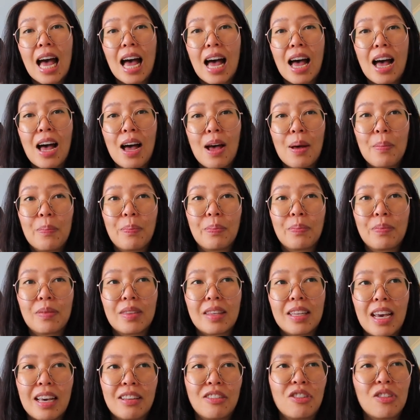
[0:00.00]

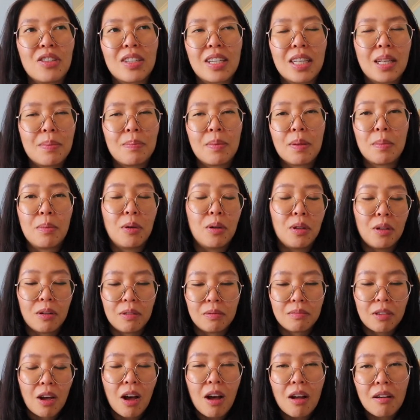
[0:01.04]
Yeah, just clip them all
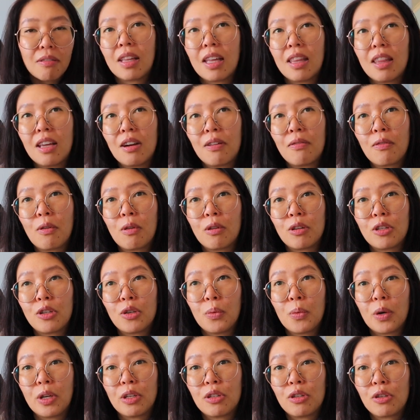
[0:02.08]
off. And then of course
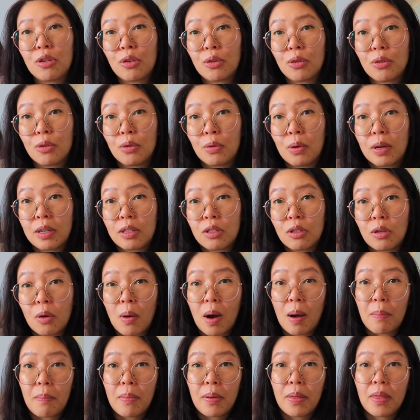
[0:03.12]
you want to
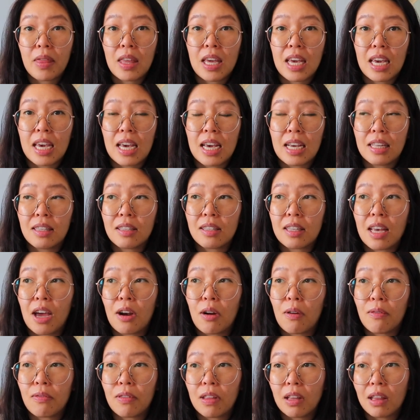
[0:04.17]
sew up the
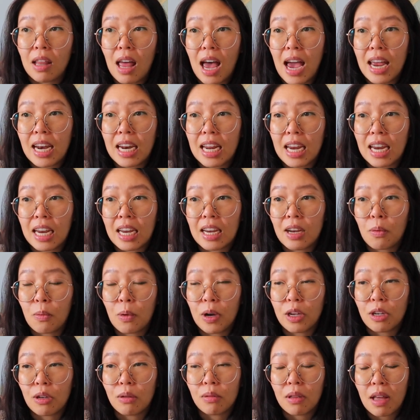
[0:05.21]
inside of the lining
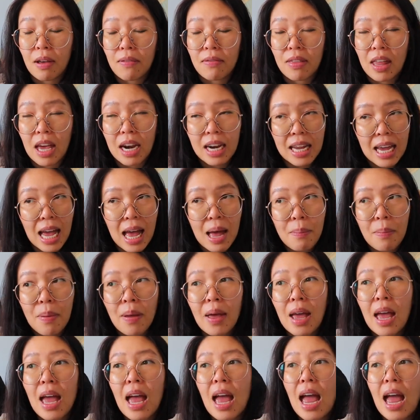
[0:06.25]
where you left that gap.